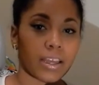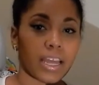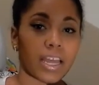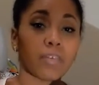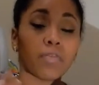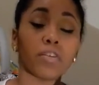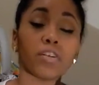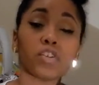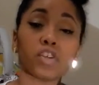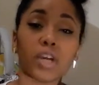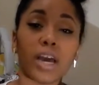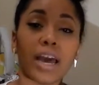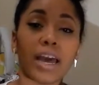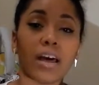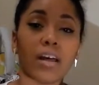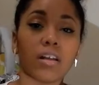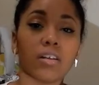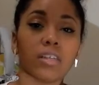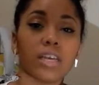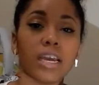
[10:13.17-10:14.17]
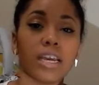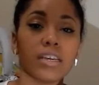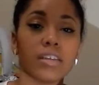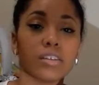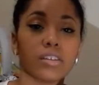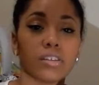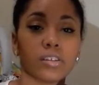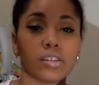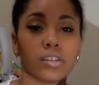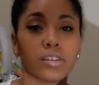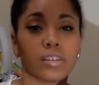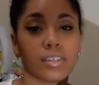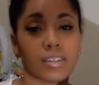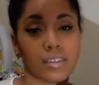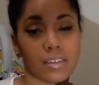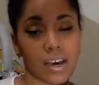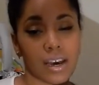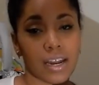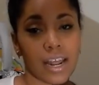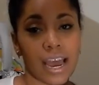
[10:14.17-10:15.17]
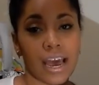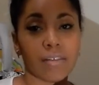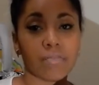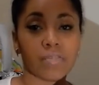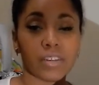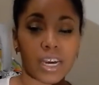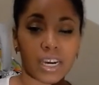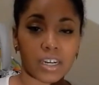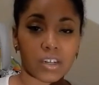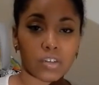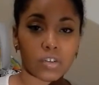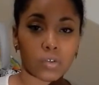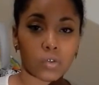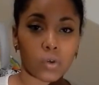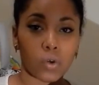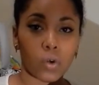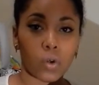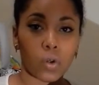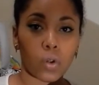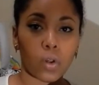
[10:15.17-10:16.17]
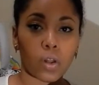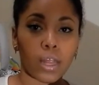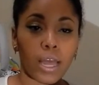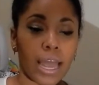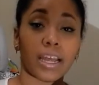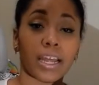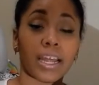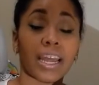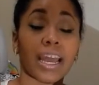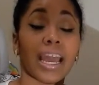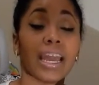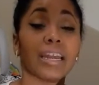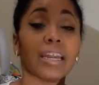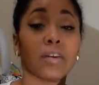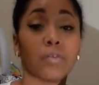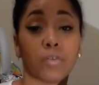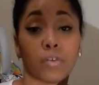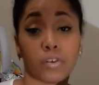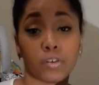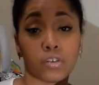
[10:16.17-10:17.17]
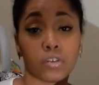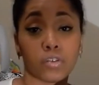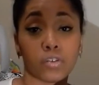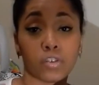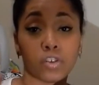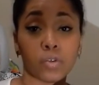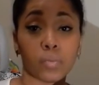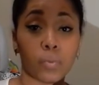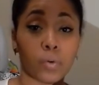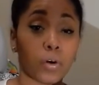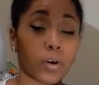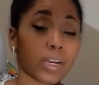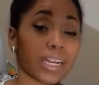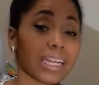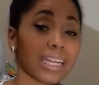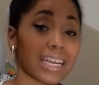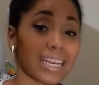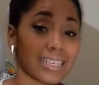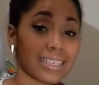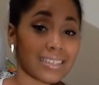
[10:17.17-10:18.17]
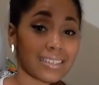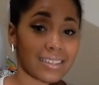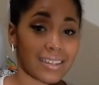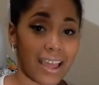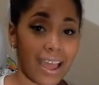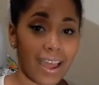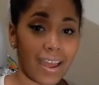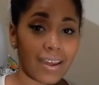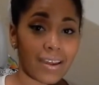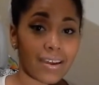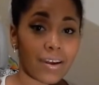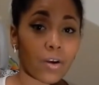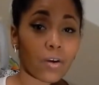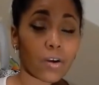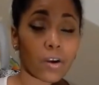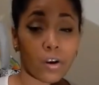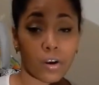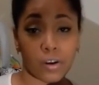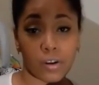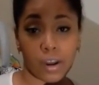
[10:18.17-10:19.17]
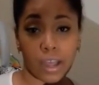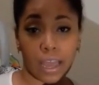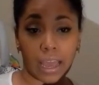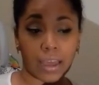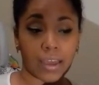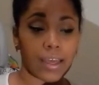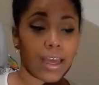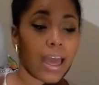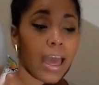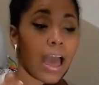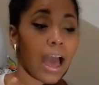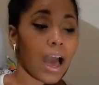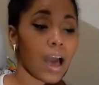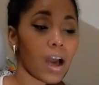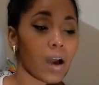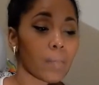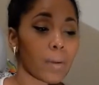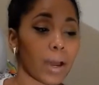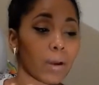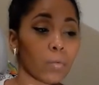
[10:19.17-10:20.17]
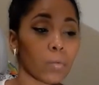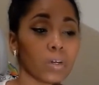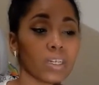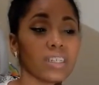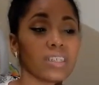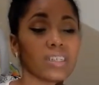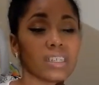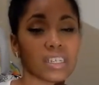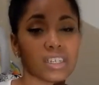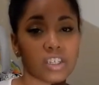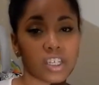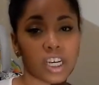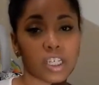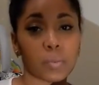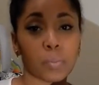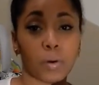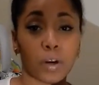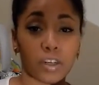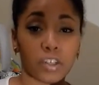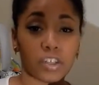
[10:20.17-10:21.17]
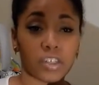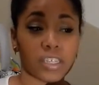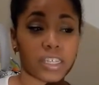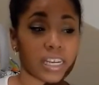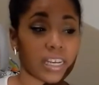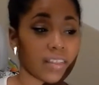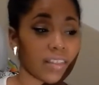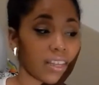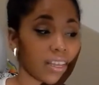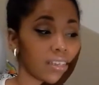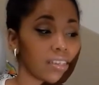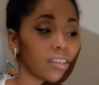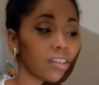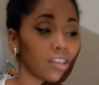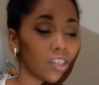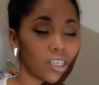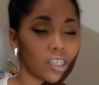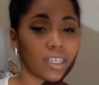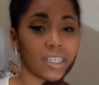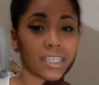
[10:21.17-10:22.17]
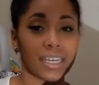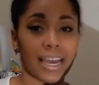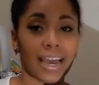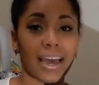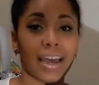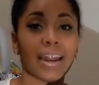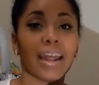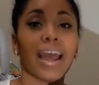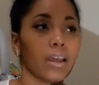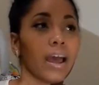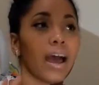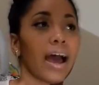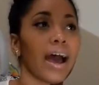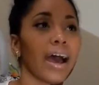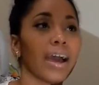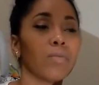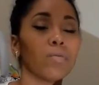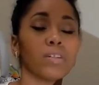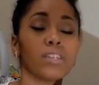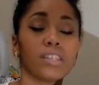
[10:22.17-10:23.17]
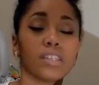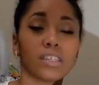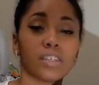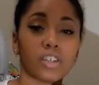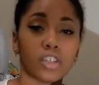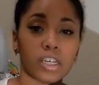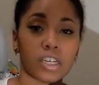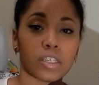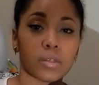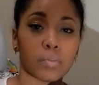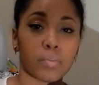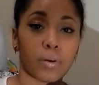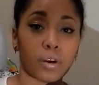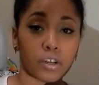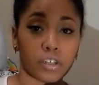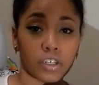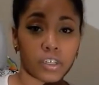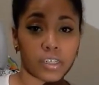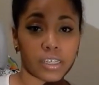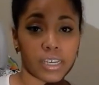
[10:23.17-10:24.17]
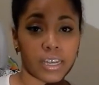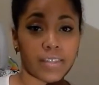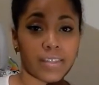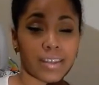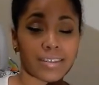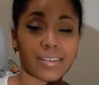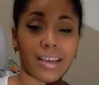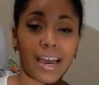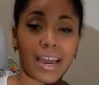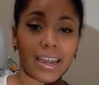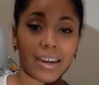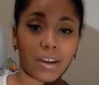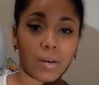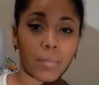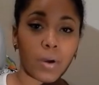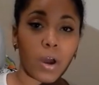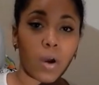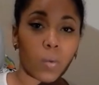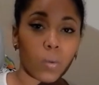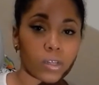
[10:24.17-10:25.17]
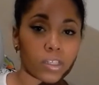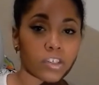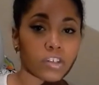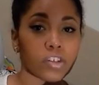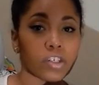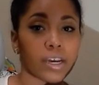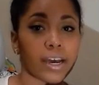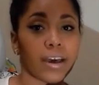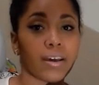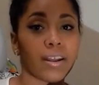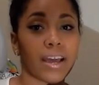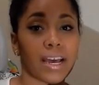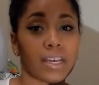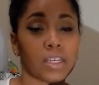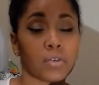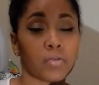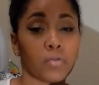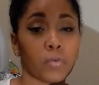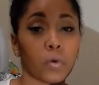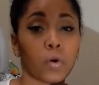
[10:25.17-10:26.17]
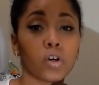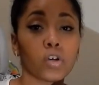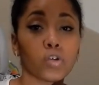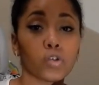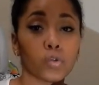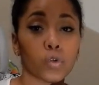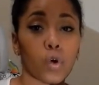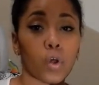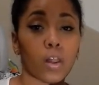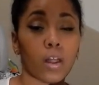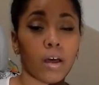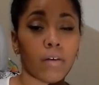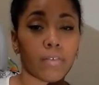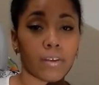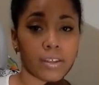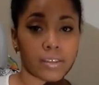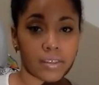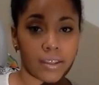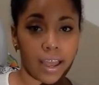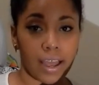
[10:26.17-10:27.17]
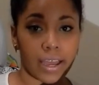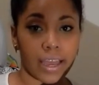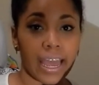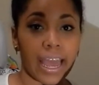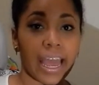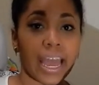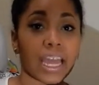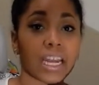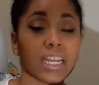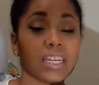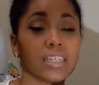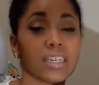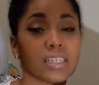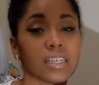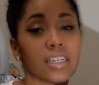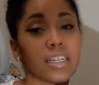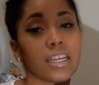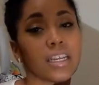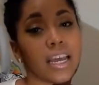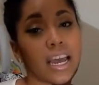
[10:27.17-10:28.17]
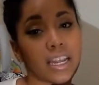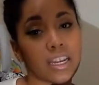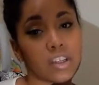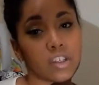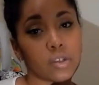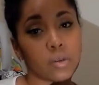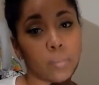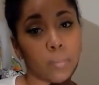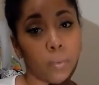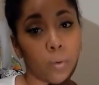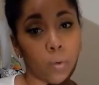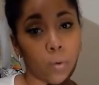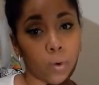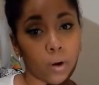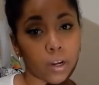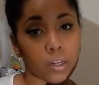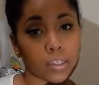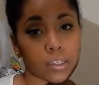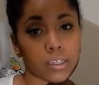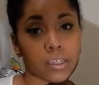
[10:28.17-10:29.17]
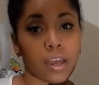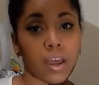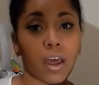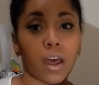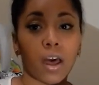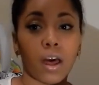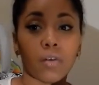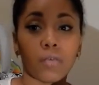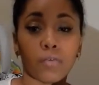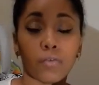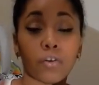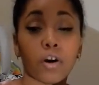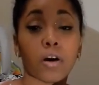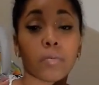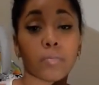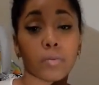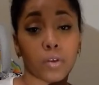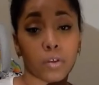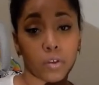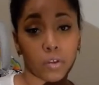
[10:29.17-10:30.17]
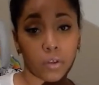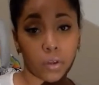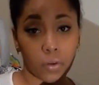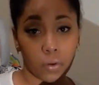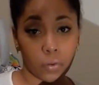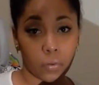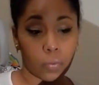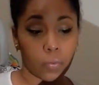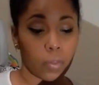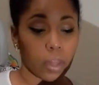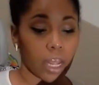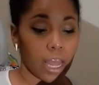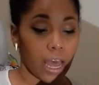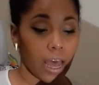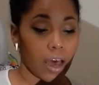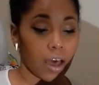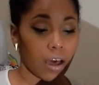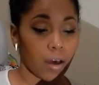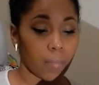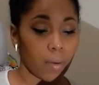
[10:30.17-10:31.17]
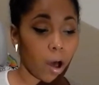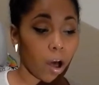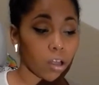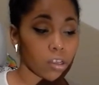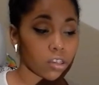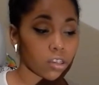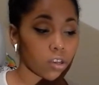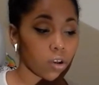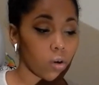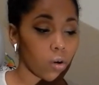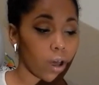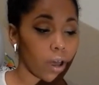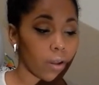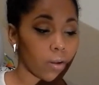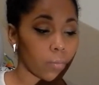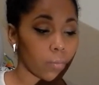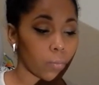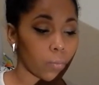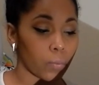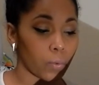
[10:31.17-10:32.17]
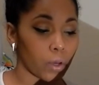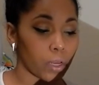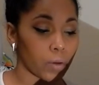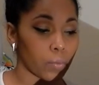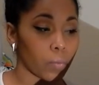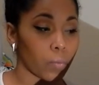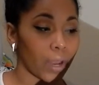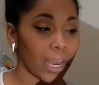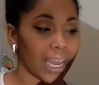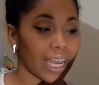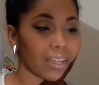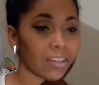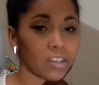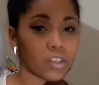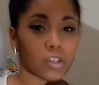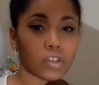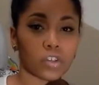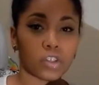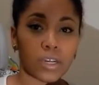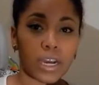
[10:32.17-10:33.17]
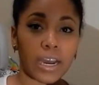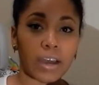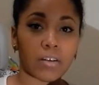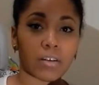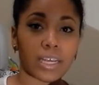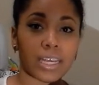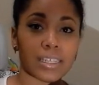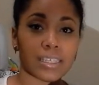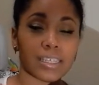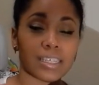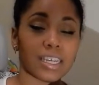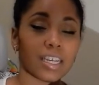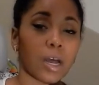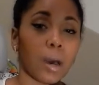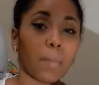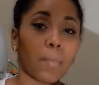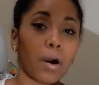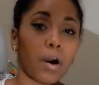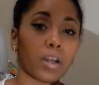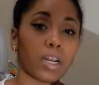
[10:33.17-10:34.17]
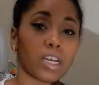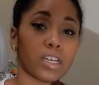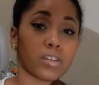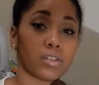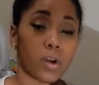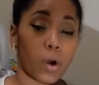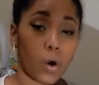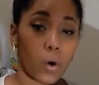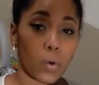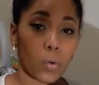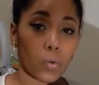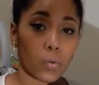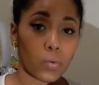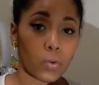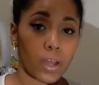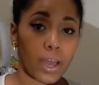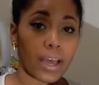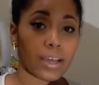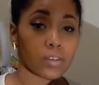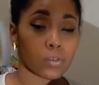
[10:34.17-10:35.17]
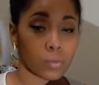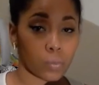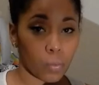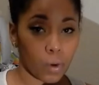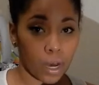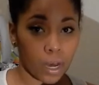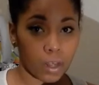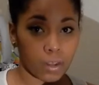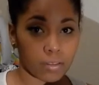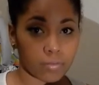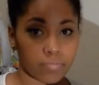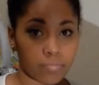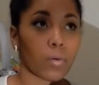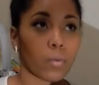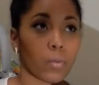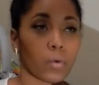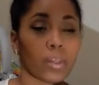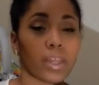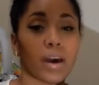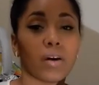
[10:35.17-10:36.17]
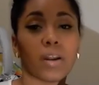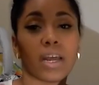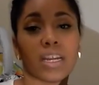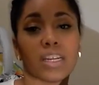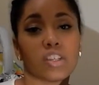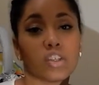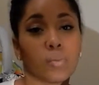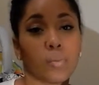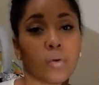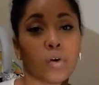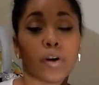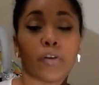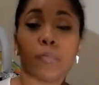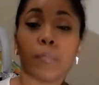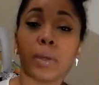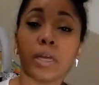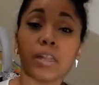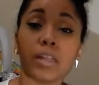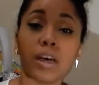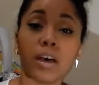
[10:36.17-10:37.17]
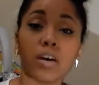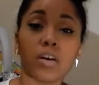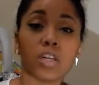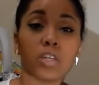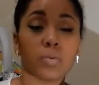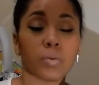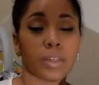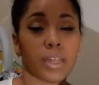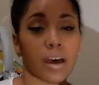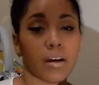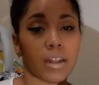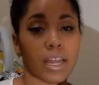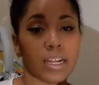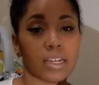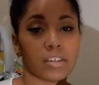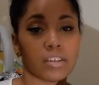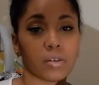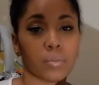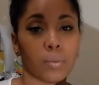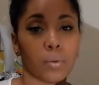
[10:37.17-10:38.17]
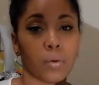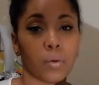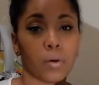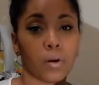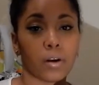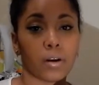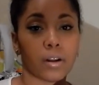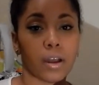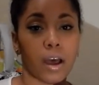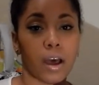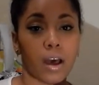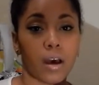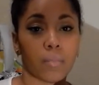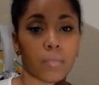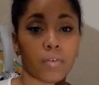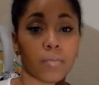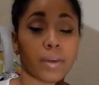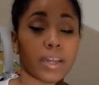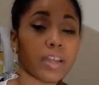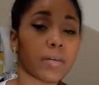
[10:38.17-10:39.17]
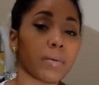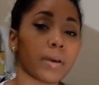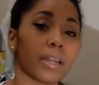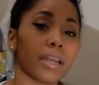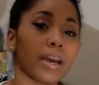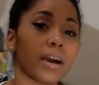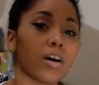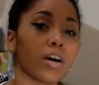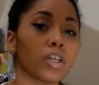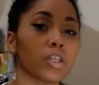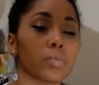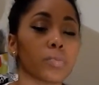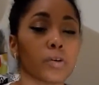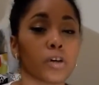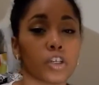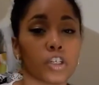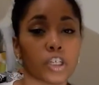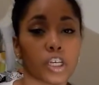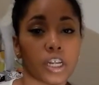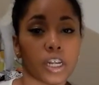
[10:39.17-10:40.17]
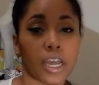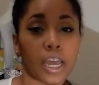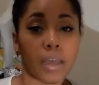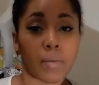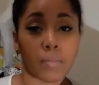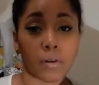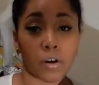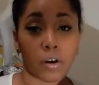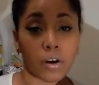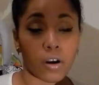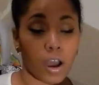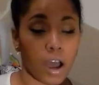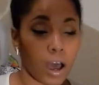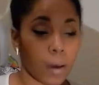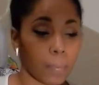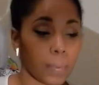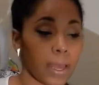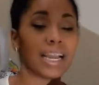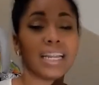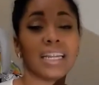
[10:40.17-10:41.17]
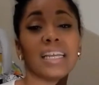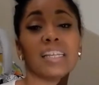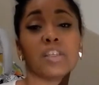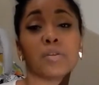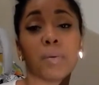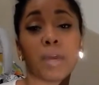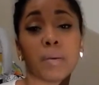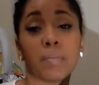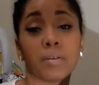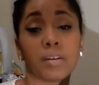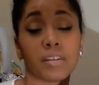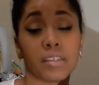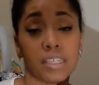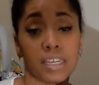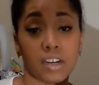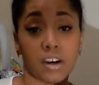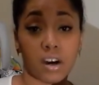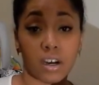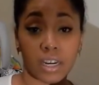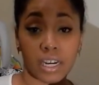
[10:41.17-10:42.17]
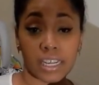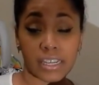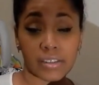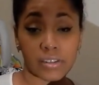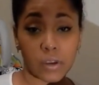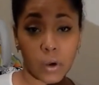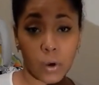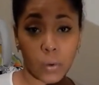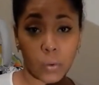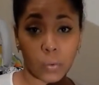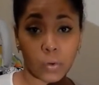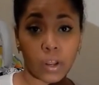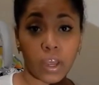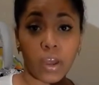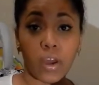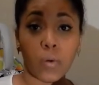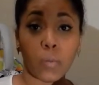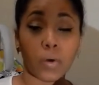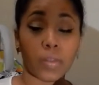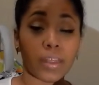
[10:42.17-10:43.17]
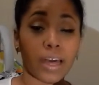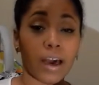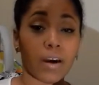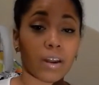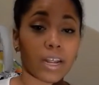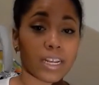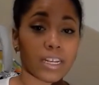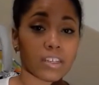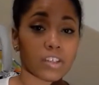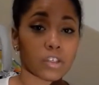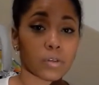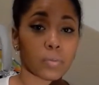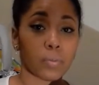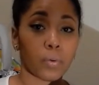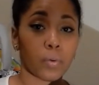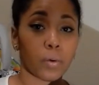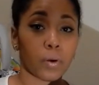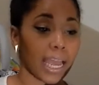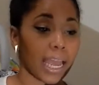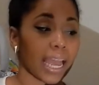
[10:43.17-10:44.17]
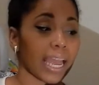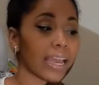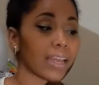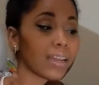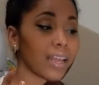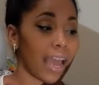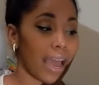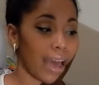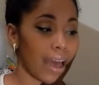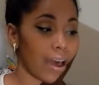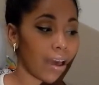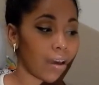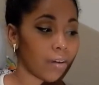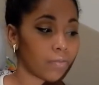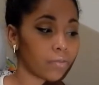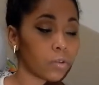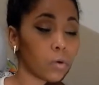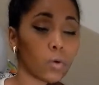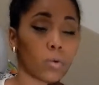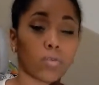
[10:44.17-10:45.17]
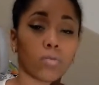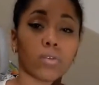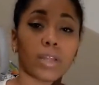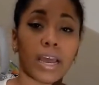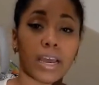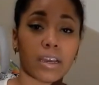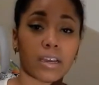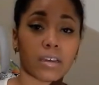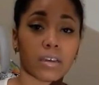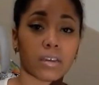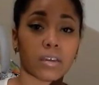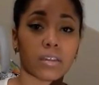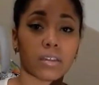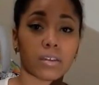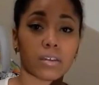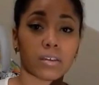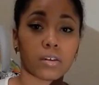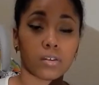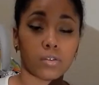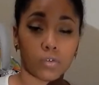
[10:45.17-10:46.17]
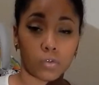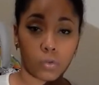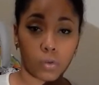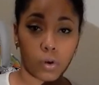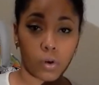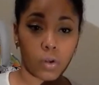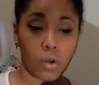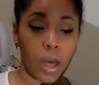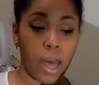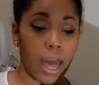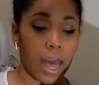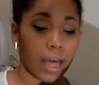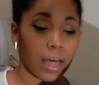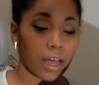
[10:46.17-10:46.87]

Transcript: If your child still does not have neck control, and if you're still supporting his neck or her neck, I wouldn't suggest purchasing this just yet. I would suggest purchasing this item once your child has full control of his neck and he doesn't need any supports from you. Also, I would wait until your child can sit up on his own as well, without any support of pillows, without any support from anybody else pushing him or her up. He needs to be able to sit on his own without any support and have total neck control.